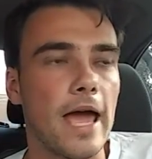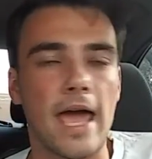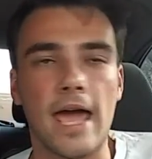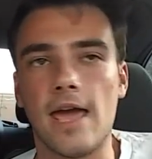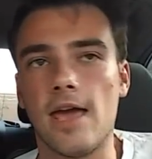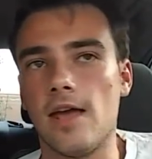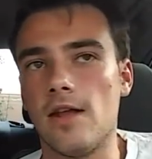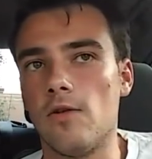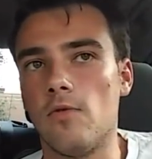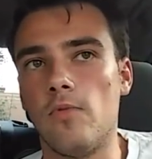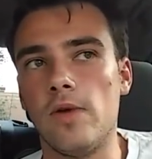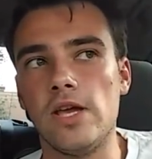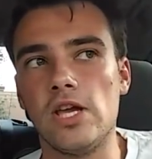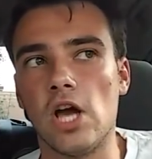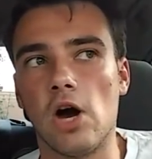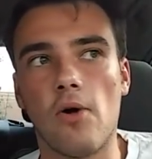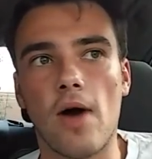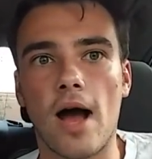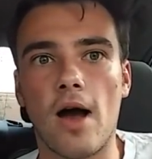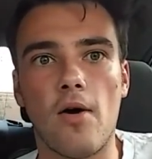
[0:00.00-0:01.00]
And we
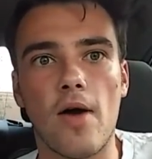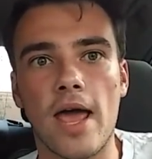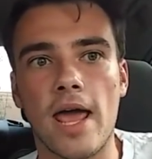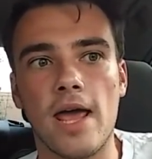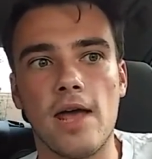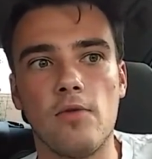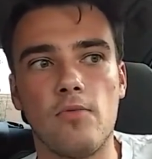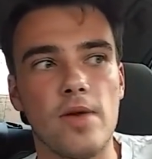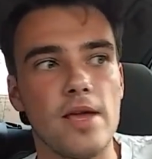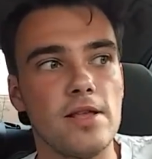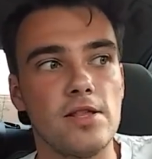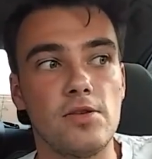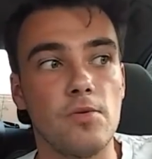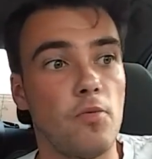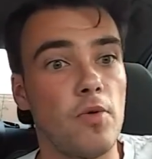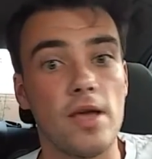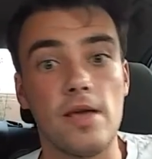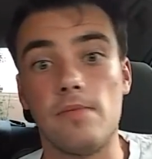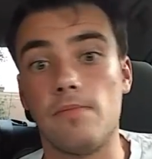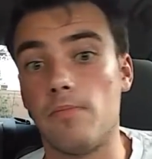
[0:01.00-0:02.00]
go out and we
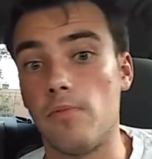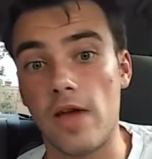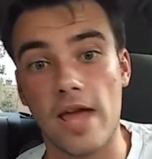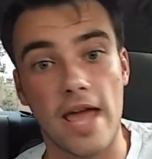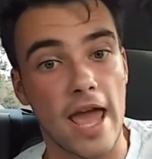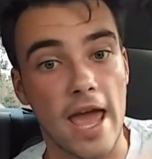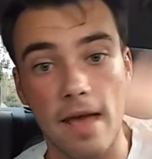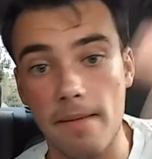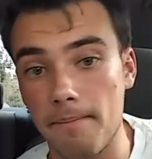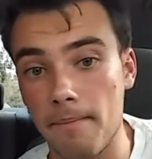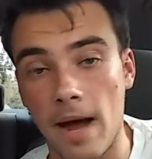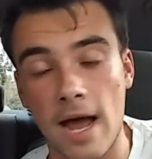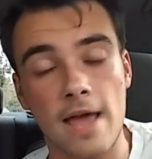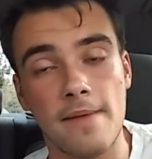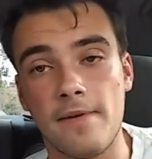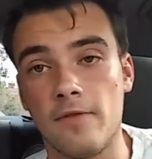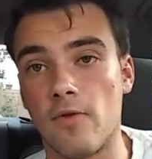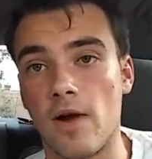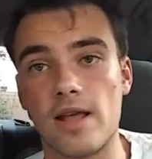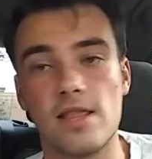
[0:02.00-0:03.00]
hit
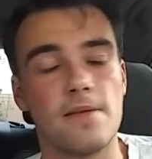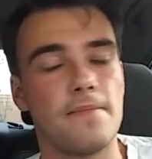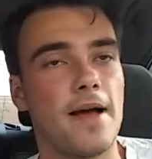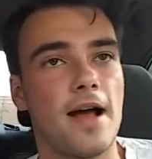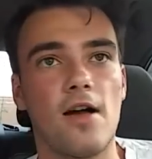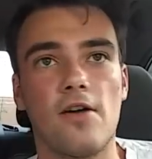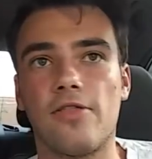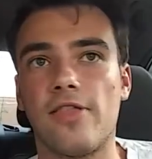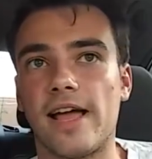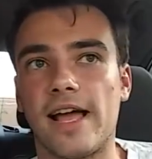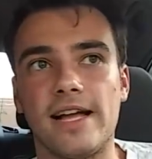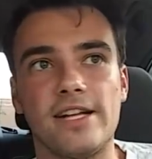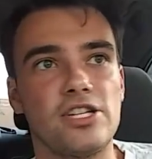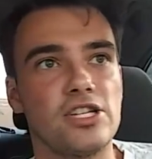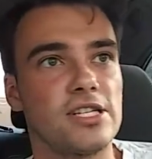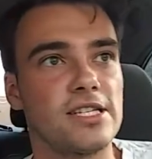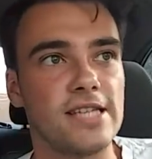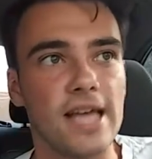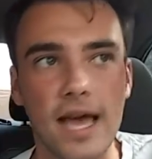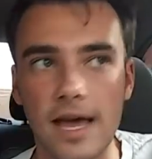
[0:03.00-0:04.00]
Miami right in the mouth, like I
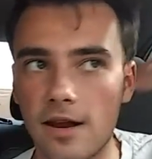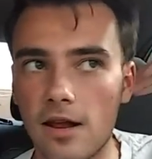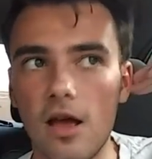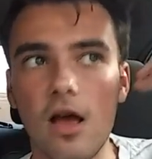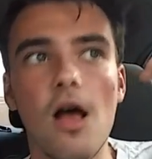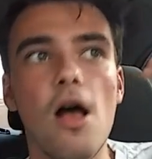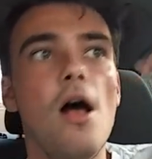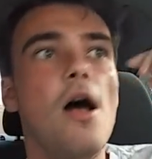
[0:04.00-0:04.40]
just said.